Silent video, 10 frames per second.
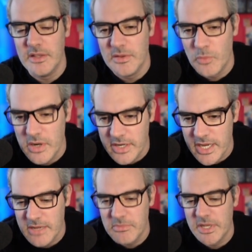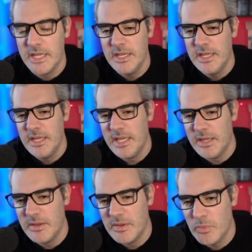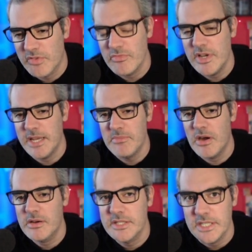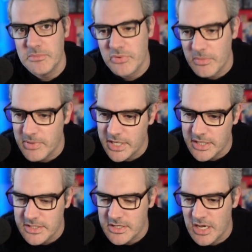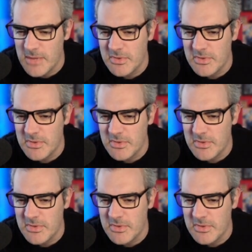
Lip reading: one game, but it wasn't really marketed properly at the time.